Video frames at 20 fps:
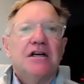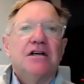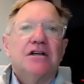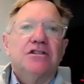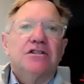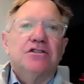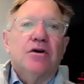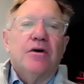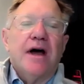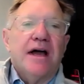
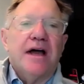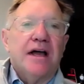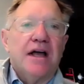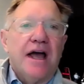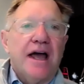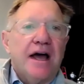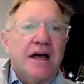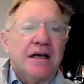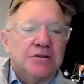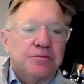So I
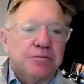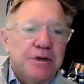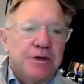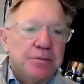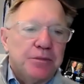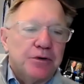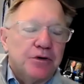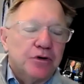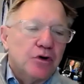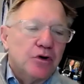ask
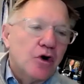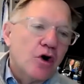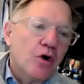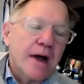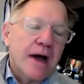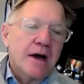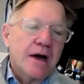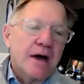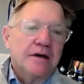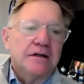people to go
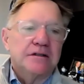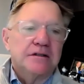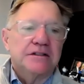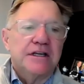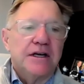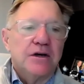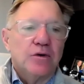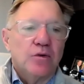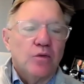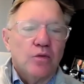around and
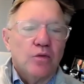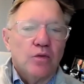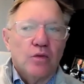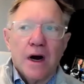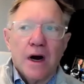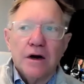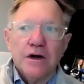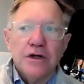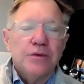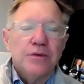say,
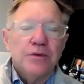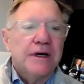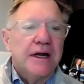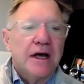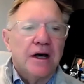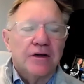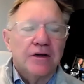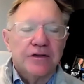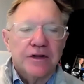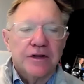why are you in
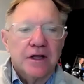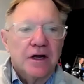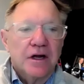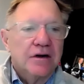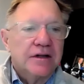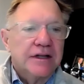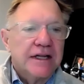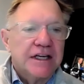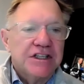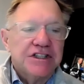
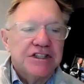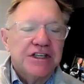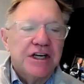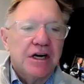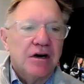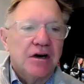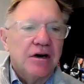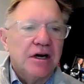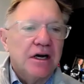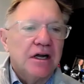healthcare? And they
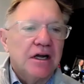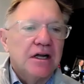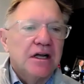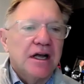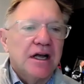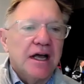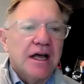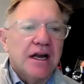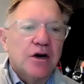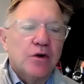share it.
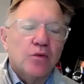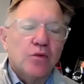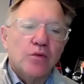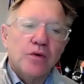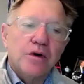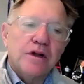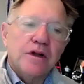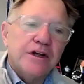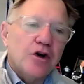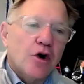And it
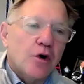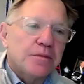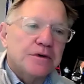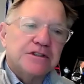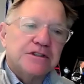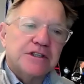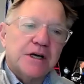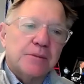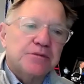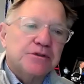really
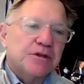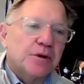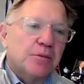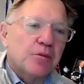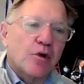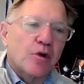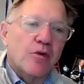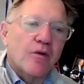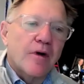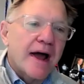opens up some
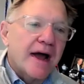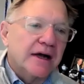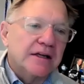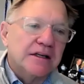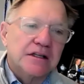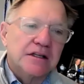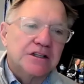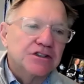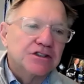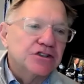
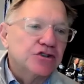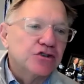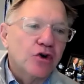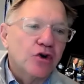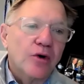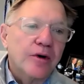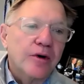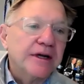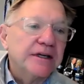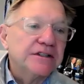miraculous
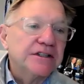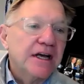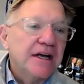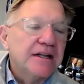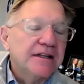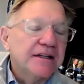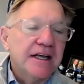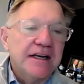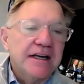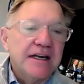stories
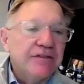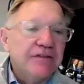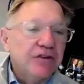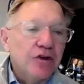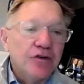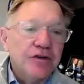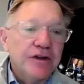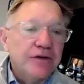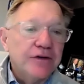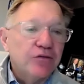that even
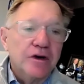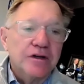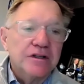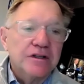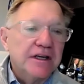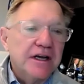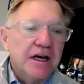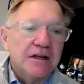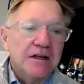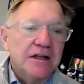though they've worked
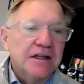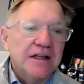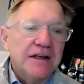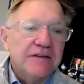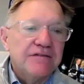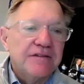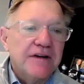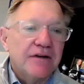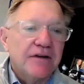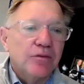together,
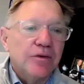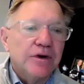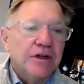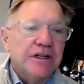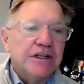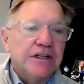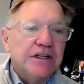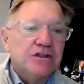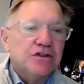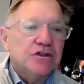they've never
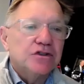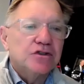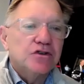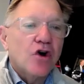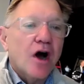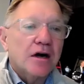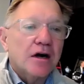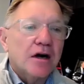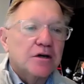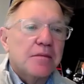really
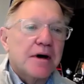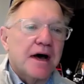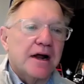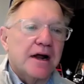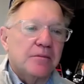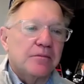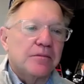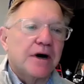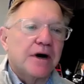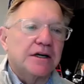talked about
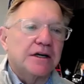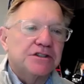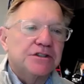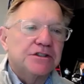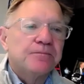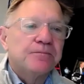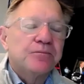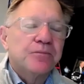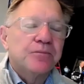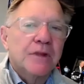it much.